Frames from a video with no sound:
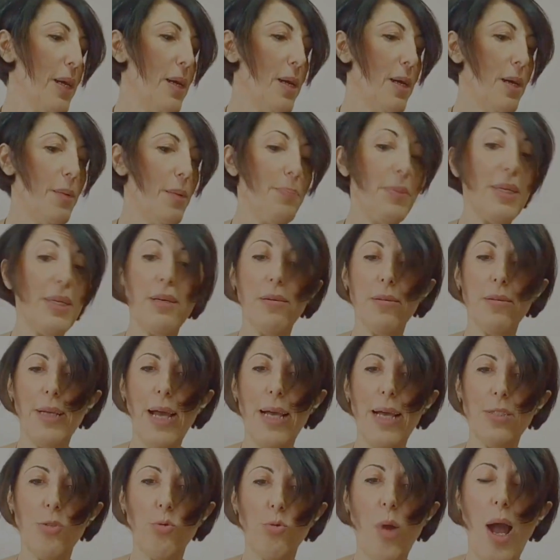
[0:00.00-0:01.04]

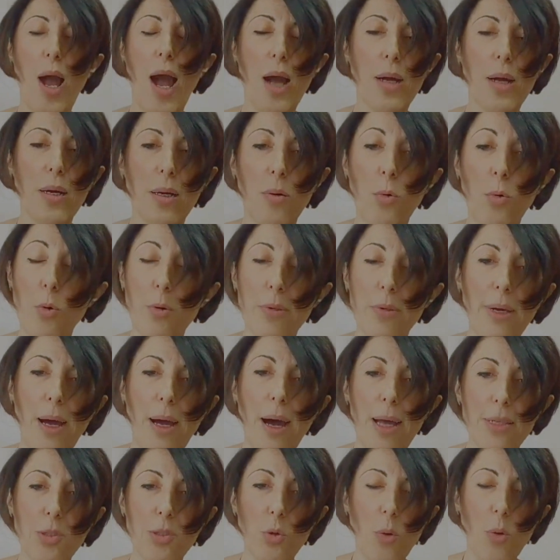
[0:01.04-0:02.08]
mineralized rock or the
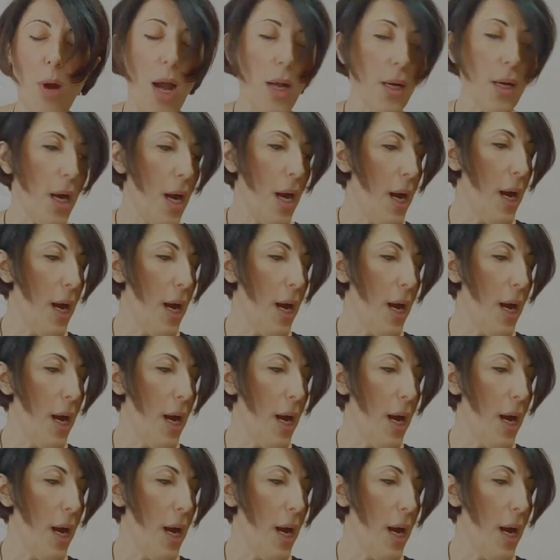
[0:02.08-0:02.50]
hot rock,